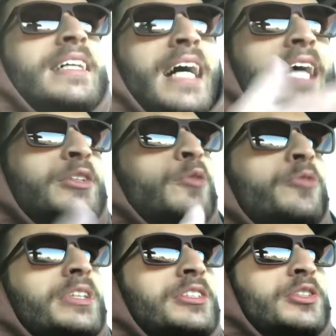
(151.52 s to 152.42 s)
I don't
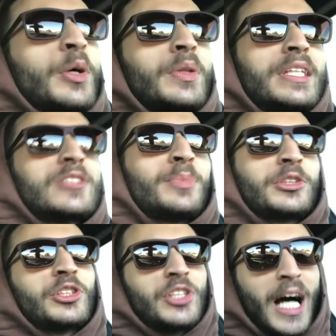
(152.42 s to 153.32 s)
feel as though this much
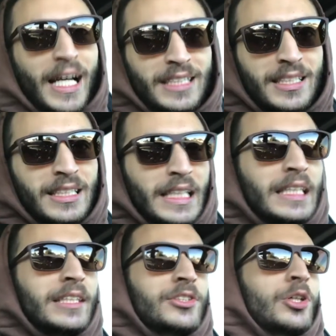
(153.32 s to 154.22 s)
size is
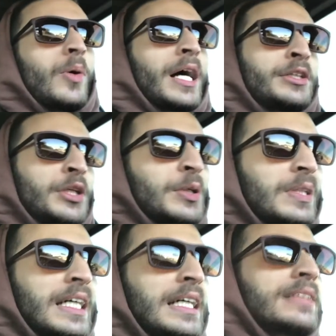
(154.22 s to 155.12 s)
needed. So I know
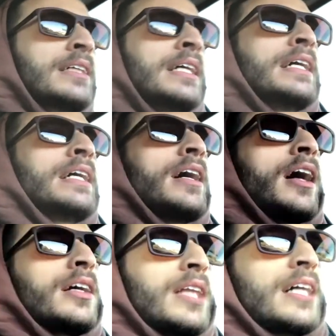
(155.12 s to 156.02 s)
that a lot